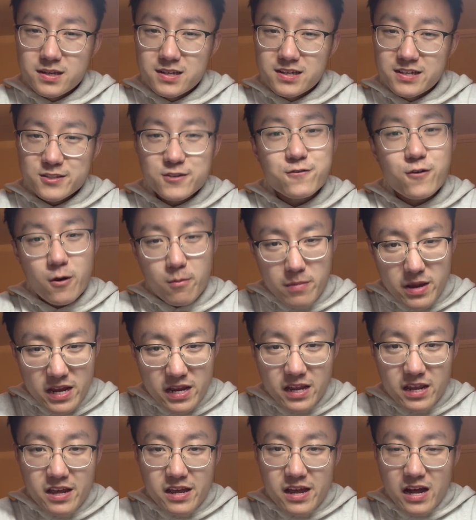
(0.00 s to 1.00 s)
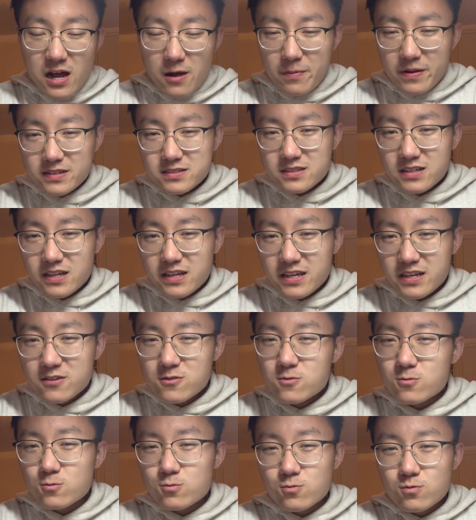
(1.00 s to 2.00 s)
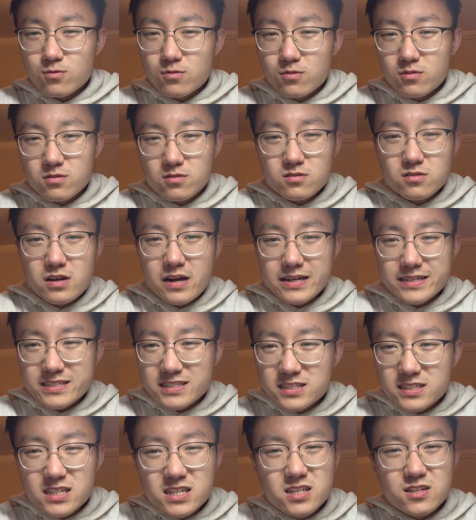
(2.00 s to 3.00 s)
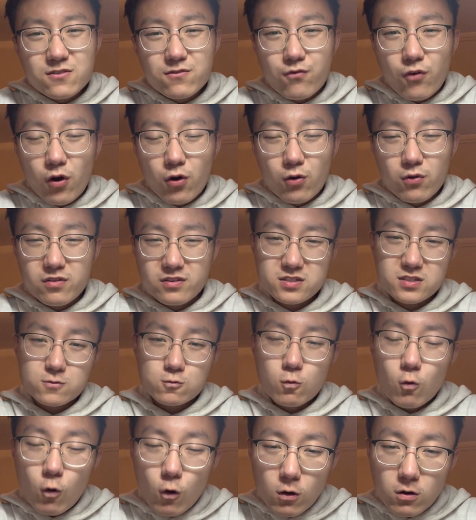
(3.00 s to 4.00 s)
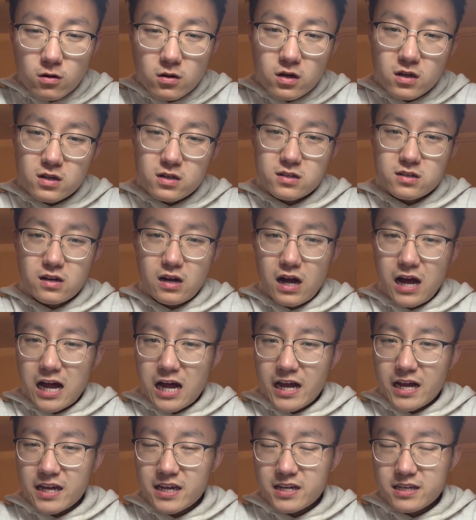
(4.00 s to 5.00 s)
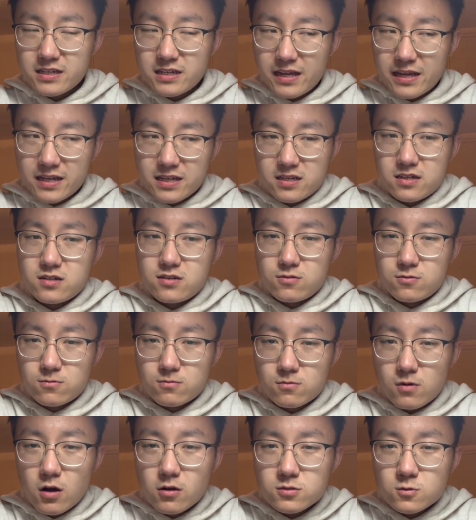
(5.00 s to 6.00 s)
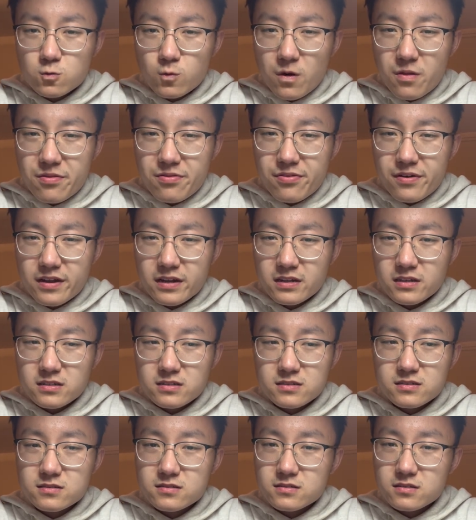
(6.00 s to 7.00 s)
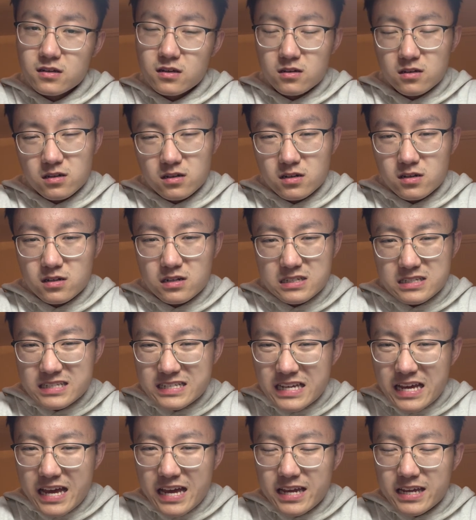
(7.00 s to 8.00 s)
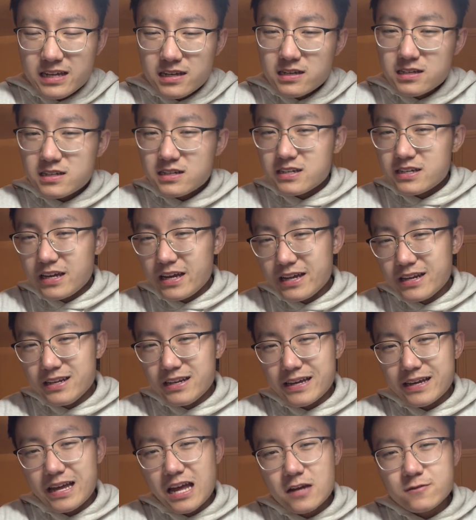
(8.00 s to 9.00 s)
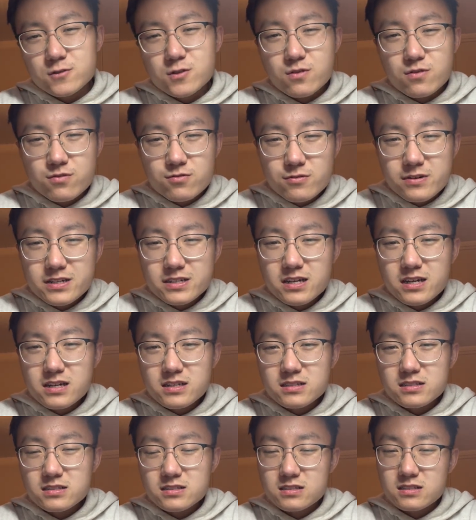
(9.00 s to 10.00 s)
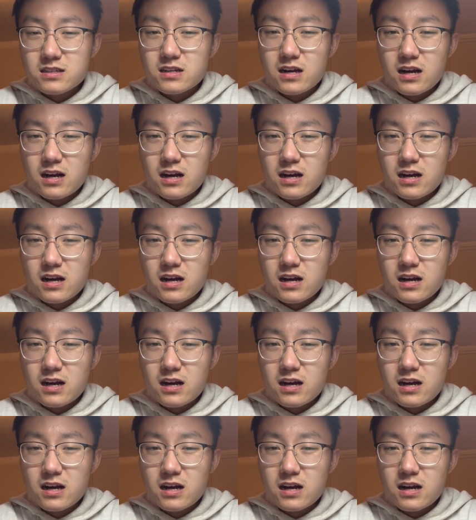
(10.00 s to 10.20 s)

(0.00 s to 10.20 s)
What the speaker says: So for me, I didn't follow this rule. I wrote one thing on a day, and after 3 days,